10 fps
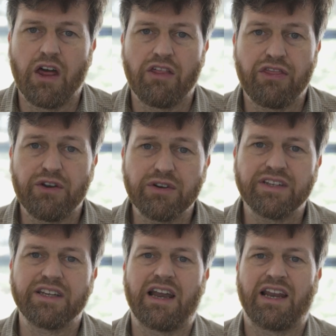The
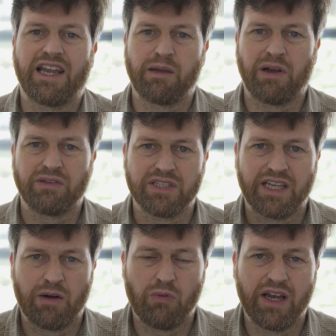third thing I like about this
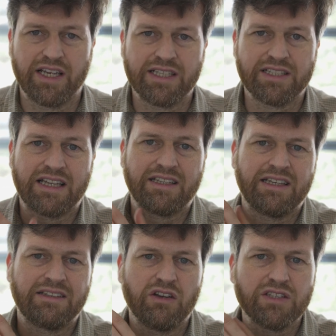camera is that
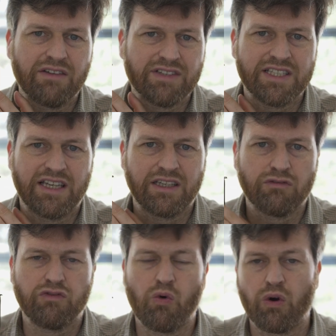it does have a
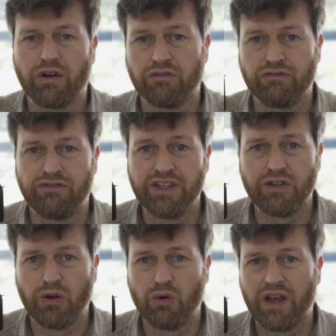setting for
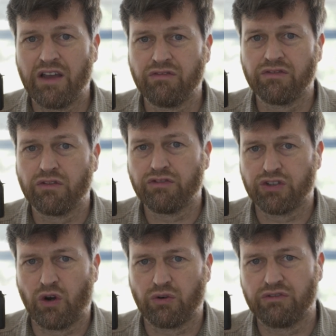video and
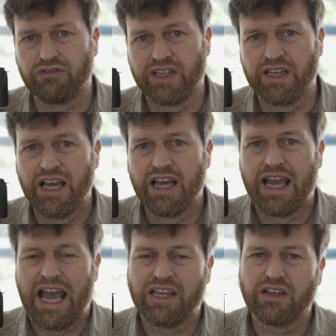photography,
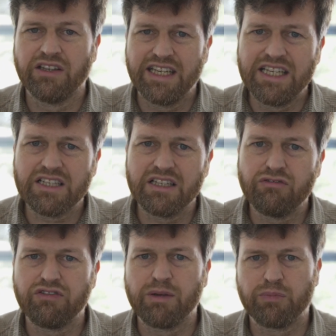and you can easily
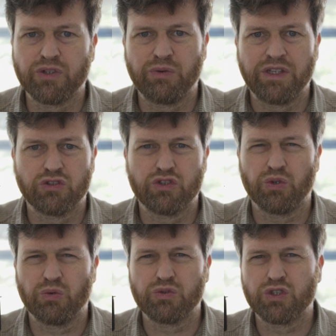flip between the
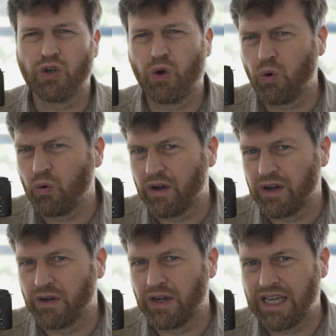two. So
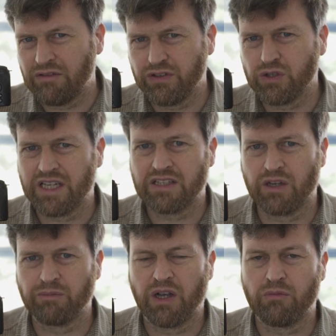if you set
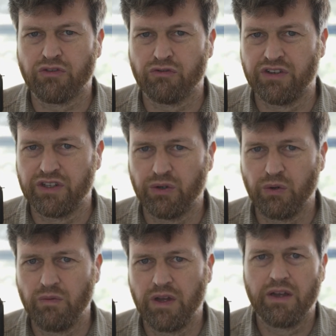something up for
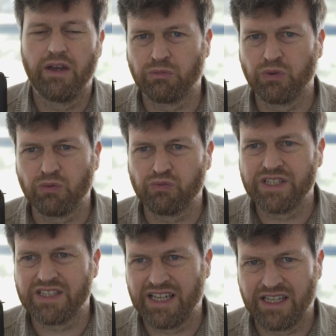video, it will
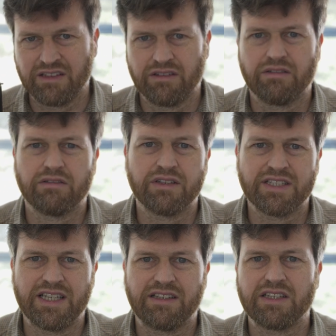retain
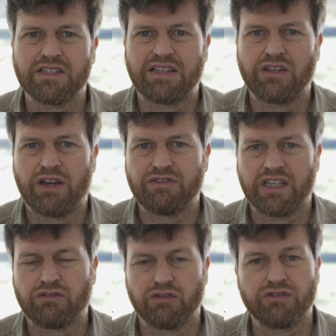the settings that you have
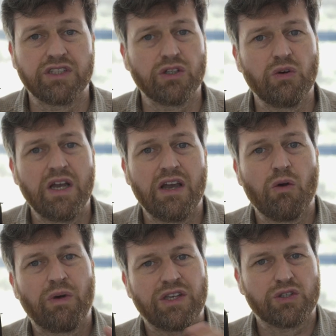set for video.
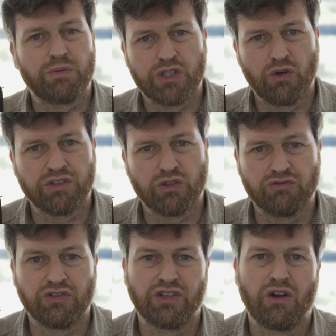When you switch over to
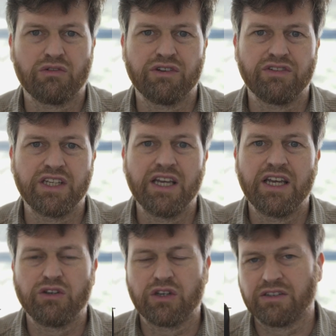photography,
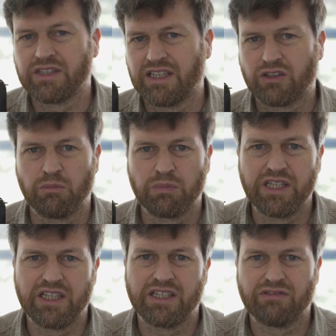you can set
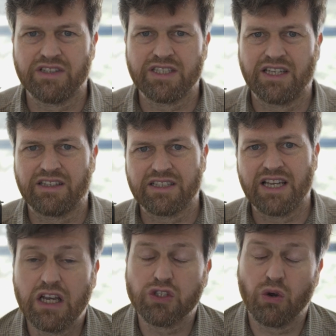completely different
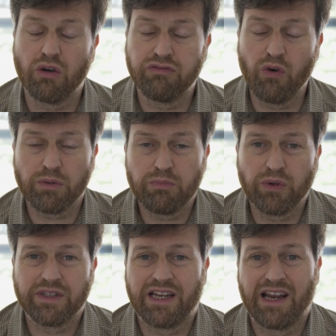settings. So a fourth
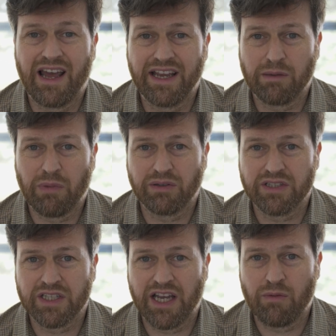point that I like about
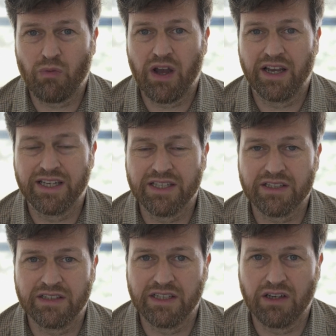this camera
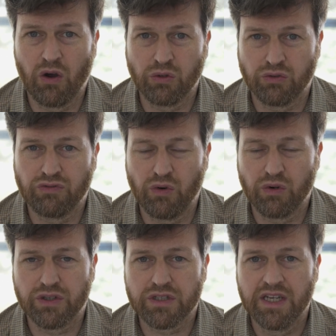is the
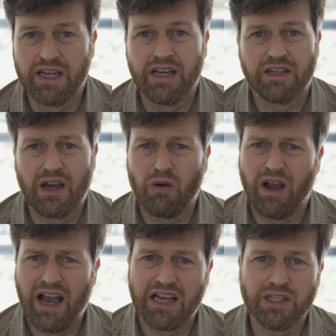autofocus.
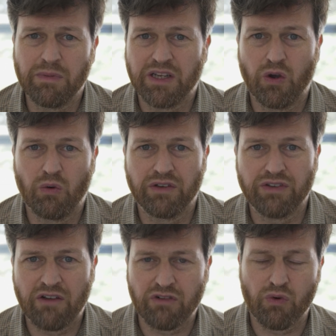Now, as you may know,
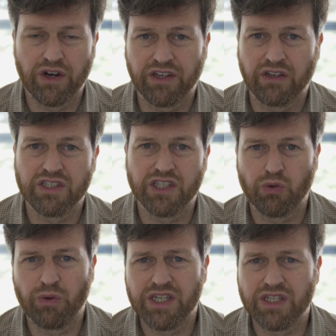if you have a run and gun
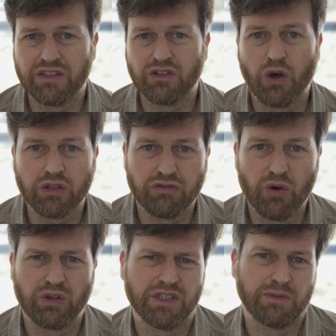situation,
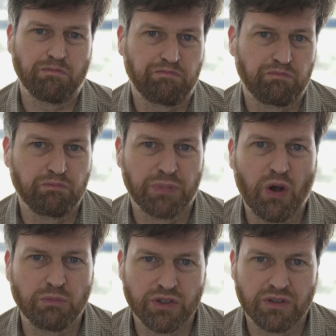autofocus
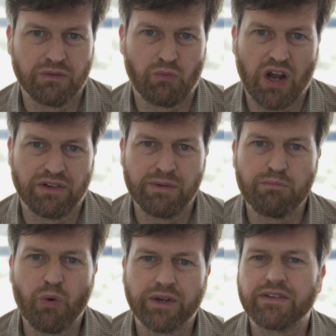becomes rather
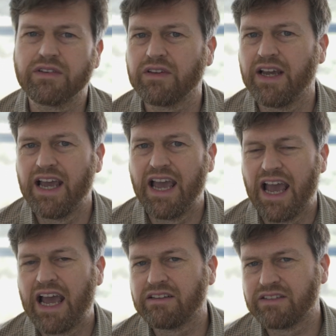important,
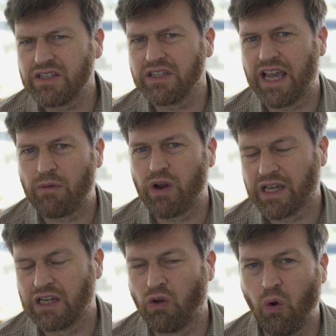and this camera
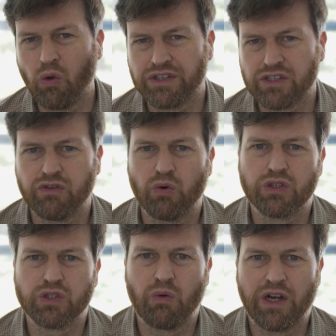can hold its
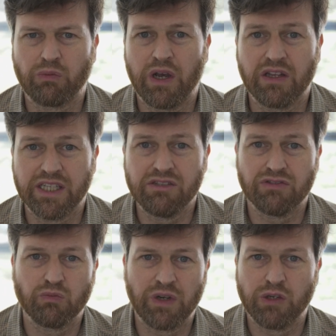focus quite well
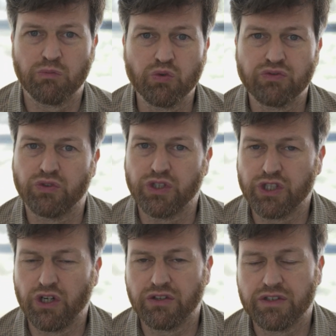even when you move through the
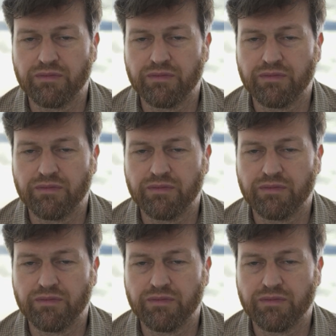shot.